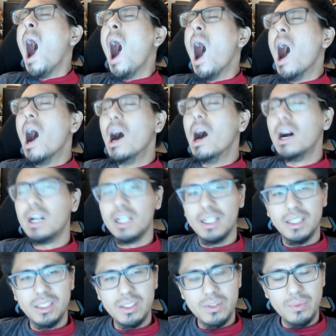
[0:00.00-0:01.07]
Oh,
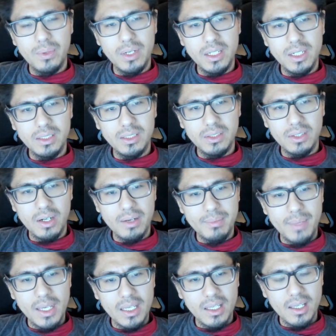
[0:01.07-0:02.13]
I just want to start
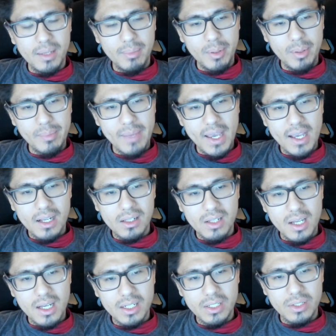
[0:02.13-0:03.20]
making up a
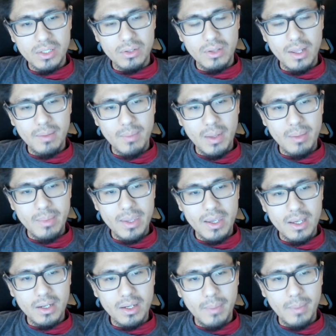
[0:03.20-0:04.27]
backlog so then maybe
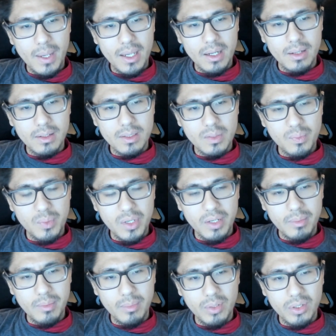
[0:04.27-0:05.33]
I can make a
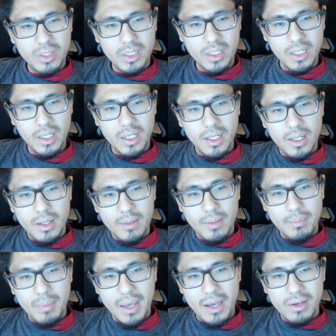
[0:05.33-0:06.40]
springboard
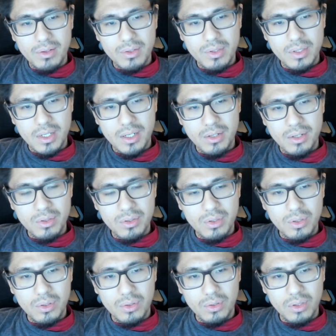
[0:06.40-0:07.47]
bounce
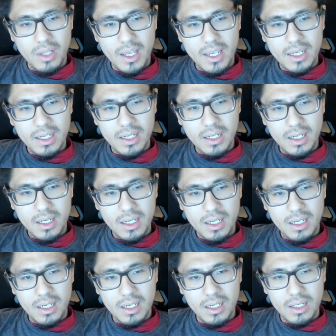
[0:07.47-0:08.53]
into like
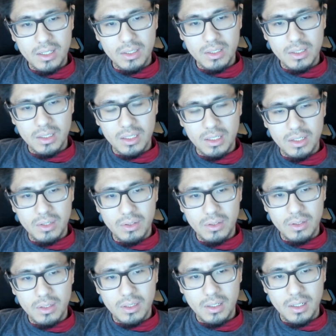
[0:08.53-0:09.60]
uh, you know,
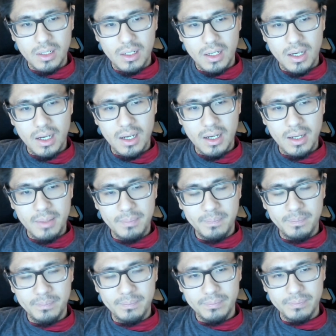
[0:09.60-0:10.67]

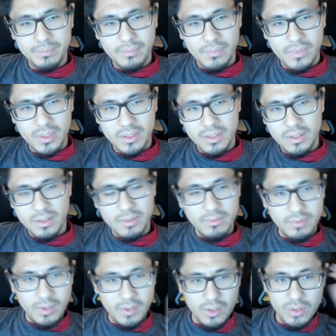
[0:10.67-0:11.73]
um
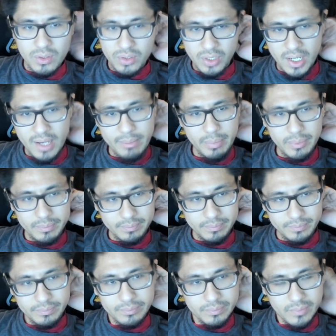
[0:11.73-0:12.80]
Photoshop
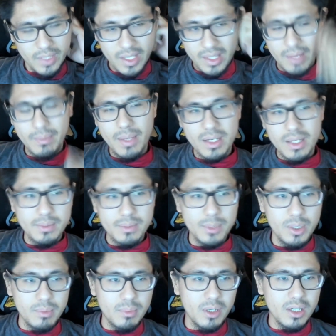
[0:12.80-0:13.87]
and then make some
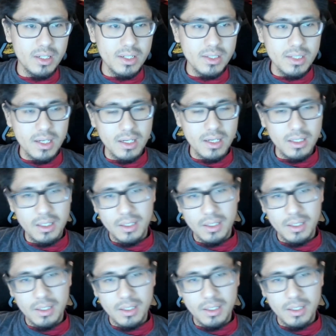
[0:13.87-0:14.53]
good progress there.